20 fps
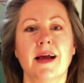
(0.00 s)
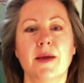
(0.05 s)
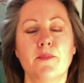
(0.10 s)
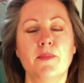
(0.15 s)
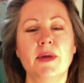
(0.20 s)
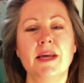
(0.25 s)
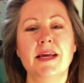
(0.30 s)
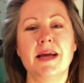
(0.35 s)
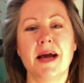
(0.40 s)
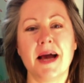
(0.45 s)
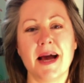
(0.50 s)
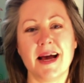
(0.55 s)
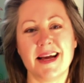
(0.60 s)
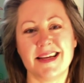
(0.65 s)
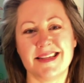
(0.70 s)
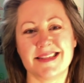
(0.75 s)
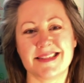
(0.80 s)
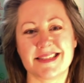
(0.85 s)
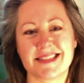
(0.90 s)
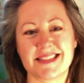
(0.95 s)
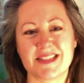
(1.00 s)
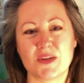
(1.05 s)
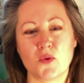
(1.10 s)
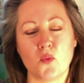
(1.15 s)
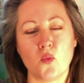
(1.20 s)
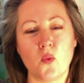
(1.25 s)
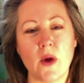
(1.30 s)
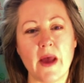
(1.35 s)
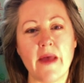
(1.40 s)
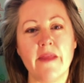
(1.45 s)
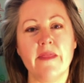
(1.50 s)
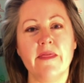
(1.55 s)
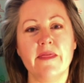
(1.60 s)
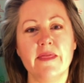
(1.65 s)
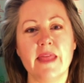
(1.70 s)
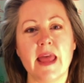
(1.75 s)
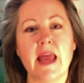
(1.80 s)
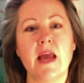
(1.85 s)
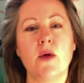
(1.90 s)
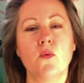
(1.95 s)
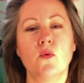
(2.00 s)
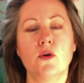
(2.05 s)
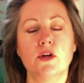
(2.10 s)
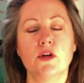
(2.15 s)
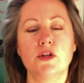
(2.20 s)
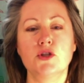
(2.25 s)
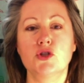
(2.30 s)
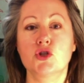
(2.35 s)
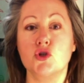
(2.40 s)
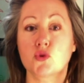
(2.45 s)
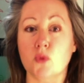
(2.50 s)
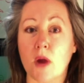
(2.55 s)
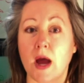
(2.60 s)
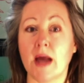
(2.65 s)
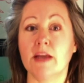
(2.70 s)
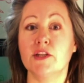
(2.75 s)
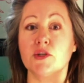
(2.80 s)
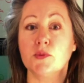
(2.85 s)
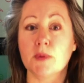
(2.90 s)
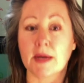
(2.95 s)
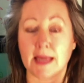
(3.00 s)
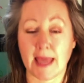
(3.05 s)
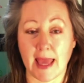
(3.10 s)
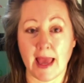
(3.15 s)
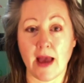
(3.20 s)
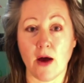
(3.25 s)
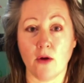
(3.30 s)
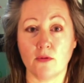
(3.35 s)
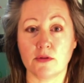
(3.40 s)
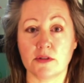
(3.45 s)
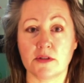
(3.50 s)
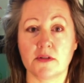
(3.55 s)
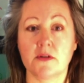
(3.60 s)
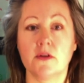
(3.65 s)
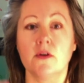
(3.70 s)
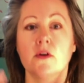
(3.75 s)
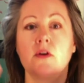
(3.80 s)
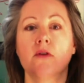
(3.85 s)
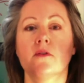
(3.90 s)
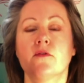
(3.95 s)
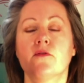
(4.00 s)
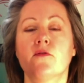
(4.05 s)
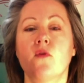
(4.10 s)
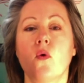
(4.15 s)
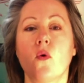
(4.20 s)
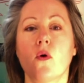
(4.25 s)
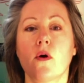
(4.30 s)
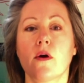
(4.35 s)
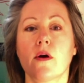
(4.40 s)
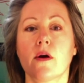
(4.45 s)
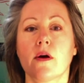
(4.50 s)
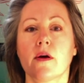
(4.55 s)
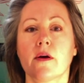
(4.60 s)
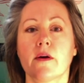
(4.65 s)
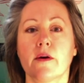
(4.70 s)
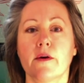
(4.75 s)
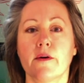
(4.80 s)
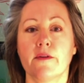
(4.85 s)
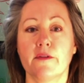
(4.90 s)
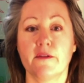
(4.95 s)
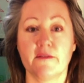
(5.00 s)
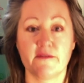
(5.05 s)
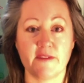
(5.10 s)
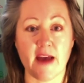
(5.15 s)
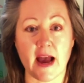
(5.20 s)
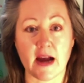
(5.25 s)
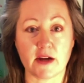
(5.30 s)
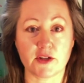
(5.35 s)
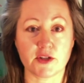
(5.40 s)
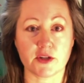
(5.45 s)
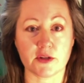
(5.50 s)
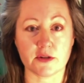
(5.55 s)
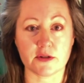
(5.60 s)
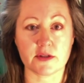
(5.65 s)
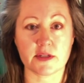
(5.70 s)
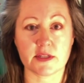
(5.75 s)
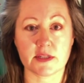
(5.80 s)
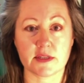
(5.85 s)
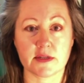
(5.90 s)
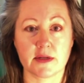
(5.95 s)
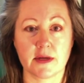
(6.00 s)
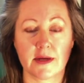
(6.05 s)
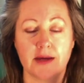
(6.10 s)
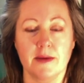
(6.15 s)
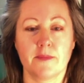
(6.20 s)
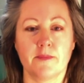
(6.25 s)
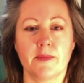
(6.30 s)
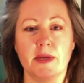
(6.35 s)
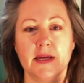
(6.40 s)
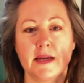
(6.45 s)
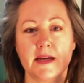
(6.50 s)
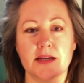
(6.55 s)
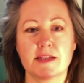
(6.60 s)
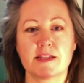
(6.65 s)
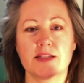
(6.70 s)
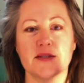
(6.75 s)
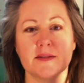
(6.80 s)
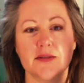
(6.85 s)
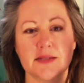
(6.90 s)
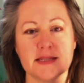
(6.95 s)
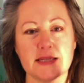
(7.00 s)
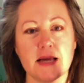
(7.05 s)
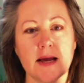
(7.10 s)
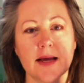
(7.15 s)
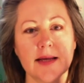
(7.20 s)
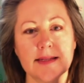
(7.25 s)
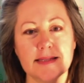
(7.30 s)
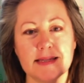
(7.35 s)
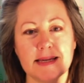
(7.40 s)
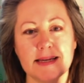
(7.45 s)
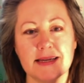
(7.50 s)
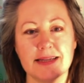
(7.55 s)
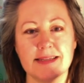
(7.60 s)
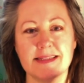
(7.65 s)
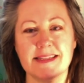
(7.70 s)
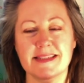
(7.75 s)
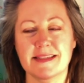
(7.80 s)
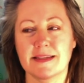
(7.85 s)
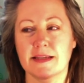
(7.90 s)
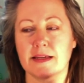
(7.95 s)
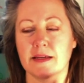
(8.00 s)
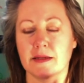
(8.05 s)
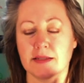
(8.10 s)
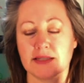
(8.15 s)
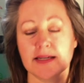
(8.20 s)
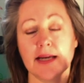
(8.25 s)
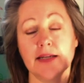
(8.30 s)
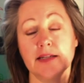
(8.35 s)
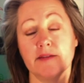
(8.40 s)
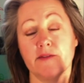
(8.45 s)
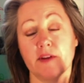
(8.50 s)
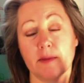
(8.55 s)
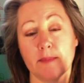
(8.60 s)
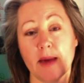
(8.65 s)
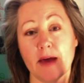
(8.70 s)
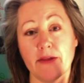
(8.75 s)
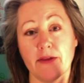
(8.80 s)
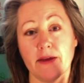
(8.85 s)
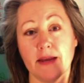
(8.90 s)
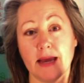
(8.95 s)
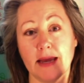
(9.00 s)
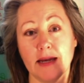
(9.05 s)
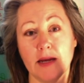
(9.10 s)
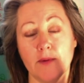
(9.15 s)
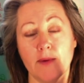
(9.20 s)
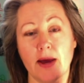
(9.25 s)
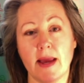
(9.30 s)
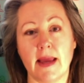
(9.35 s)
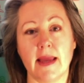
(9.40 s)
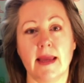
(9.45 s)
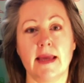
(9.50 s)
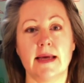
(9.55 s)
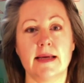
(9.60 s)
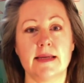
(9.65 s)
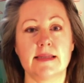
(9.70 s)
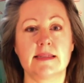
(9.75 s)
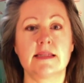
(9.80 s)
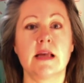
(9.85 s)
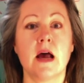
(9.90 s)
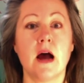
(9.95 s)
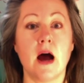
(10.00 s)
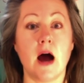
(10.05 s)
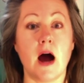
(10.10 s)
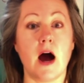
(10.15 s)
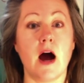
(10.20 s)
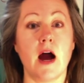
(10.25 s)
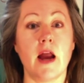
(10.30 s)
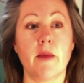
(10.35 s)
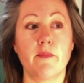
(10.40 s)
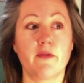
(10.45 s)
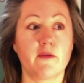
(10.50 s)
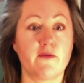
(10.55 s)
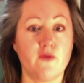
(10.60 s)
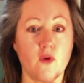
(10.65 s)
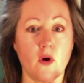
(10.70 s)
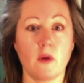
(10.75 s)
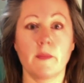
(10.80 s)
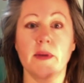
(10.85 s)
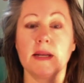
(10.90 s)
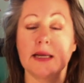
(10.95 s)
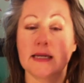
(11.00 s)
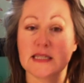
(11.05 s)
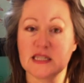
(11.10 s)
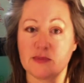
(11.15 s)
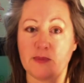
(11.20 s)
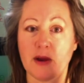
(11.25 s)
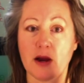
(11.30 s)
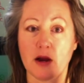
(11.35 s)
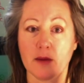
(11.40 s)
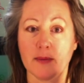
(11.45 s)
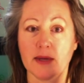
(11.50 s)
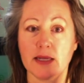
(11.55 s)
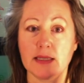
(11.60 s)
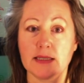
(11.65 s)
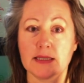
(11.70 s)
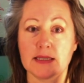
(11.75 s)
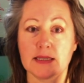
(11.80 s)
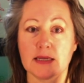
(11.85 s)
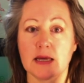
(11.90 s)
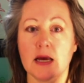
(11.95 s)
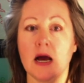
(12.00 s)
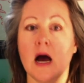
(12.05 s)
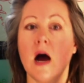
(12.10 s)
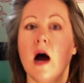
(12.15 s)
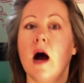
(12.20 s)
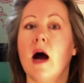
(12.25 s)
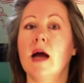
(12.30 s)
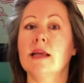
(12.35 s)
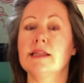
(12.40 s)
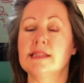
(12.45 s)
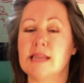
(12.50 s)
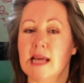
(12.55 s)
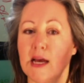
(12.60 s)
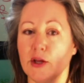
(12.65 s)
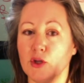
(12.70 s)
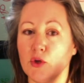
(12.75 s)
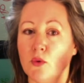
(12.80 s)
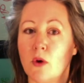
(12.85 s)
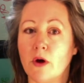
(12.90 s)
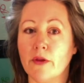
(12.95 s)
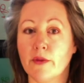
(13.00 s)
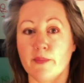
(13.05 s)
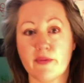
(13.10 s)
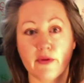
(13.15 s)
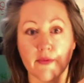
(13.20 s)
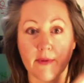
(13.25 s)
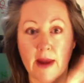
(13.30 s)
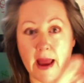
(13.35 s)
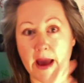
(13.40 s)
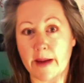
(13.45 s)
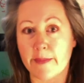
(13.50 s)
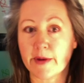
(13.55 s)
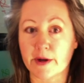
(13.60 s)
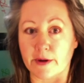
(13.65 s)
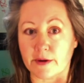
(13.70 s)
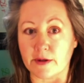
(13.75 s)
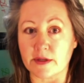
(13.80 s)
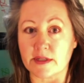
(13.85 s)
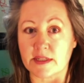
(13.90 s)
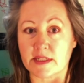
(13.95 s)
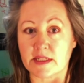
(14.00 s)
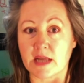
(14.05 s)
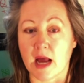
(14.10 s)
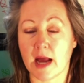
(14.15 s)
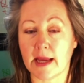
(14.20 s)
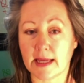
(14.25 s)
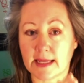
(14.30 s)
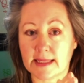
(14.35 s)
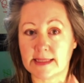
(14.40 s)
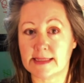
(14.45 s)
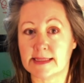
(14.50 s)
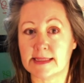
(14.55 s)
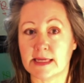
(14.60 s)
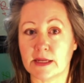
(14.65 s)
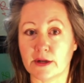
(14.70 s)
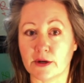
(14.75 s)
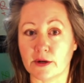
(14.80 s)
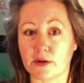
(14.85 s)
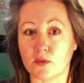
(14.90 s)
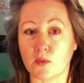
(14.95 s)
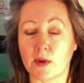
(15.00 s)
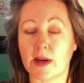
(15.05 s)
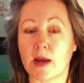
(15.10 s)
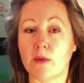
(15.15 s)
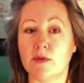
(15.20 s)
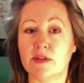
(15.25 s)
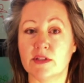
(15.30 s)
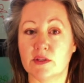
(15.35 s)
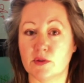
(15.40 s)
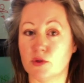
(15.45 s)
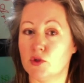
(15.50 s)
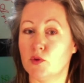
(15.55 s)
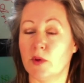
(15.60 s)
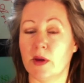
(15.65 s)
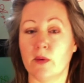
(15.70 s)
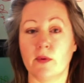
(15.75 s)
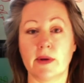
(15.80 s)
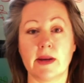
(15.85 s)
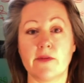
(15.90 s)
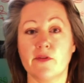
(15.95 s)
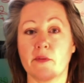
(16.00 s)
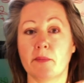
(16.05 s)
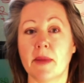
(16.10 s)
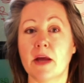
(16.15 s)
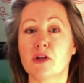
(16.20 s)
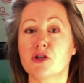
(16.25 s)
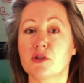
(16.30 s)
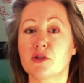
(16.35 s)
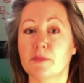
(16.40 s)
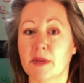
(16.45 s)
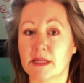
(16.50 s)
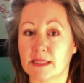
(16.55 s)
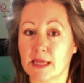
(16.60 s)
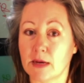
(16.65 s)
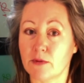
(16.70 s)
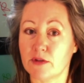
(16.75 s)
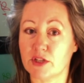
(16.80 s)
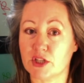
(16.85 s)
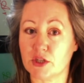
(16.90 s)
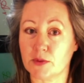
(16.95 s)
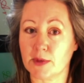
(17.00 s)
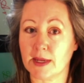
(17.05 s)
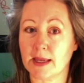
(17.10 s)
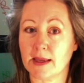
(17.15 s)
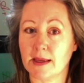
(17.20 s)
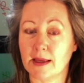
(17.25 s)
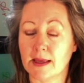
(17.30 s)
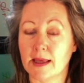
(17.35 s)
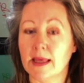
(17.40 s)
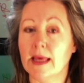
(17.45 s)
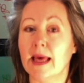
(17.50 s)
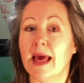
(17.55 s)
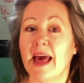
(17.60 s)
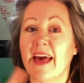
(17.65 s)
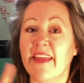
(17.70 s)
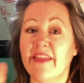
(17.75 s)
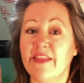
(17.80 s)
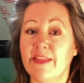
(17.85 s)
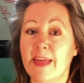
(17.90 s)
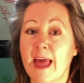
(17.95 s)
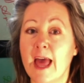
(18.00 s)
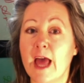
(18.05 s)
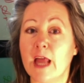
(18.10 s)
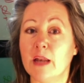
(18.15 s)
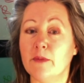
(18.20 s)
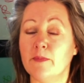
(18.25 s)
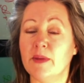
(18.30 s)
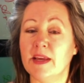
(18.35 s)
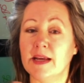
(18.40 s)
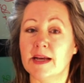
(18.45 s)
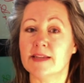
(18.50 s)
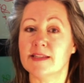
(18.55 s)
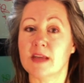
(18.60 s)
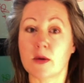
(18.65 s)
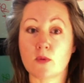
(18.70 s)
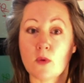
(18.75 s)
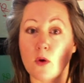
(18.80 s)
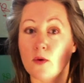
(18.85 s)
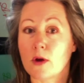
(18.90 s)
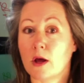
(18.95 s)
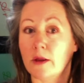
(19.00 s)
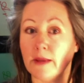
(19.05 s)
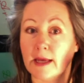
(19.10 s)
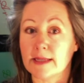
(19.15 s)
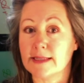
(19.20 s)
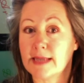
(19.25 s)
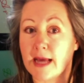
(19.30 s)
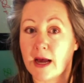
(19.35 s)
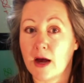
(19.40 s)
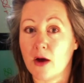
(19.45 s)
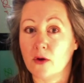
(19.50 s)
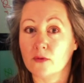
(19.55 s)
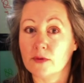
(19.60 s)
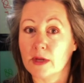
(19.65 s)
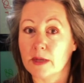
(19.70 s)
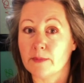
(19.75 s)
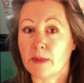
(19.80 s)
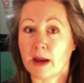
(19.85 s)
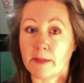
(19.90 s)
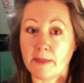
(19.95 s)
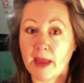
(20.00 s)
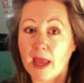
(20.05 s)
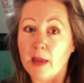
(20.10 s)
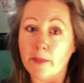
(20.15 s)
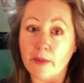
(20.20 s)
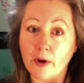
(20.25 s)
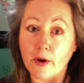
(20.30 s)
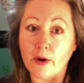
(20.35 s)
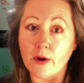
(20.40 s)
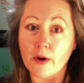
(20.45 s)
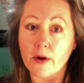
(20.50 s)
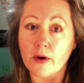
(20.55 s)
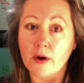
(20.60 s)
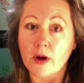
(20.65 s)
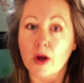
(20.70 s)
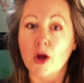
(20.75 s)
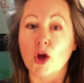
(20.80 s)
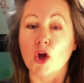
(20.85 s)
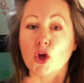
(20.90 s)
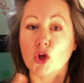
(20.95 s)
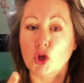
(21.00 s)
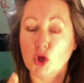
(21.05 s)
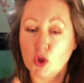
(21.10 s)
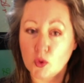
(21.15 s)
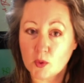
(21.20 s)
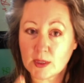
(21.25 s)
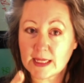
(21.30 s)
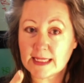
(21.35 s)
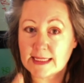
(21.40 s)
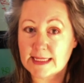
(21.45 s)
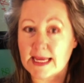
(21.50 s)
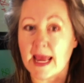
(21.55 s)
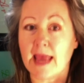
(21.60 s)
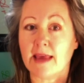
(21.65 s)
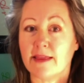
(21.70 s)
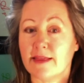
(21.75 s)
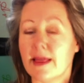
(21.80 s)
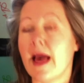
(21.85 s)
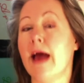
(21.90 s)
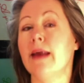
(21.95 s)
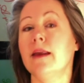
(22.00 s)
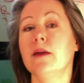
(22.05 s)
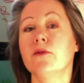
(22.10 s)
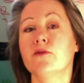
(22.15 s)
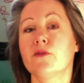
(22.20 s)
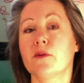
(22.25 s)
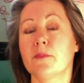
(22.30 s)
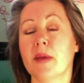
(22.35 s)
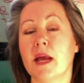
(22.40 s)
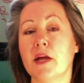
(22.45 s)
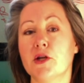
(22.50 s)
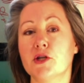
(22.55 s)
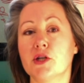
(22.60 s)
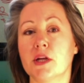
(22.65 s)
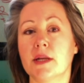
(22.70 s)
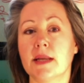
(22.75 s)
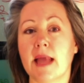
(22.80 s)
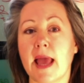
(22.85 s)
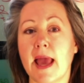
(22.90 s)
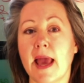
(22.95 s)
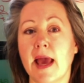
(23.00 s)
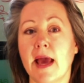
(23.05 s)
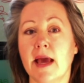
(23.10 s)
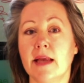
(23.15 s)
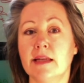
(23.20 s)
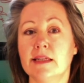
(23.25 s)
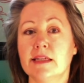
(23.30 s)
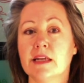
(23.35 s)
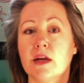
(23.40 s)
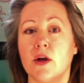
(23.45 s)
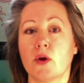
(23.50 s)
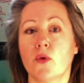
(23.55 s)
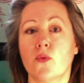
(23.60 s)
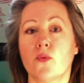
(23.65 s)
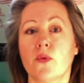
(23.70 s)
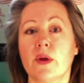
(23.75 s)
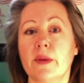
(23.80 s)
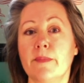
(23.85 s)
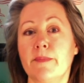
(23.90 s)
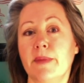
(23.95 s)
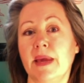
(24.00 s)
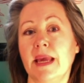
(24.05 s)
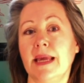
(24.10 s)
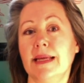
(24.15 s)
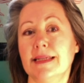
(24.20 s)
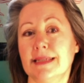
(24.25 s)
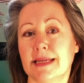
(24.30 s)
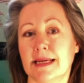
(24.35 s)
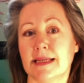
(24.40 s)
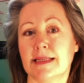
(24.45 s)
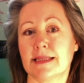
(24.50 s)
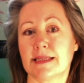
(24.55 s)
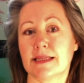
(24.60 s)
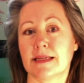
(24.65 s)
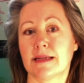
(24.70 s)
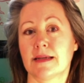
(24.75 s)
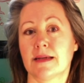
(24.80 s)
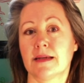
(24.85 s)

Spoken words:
Because when they would try to account for the factors, because science is, scientific method anyway, is I perform an experiment, I tell you all the parameters I considered when I was doing whatever measurement I was doing, and then because I wrote all that down in my paper, you can take that information and repeat it.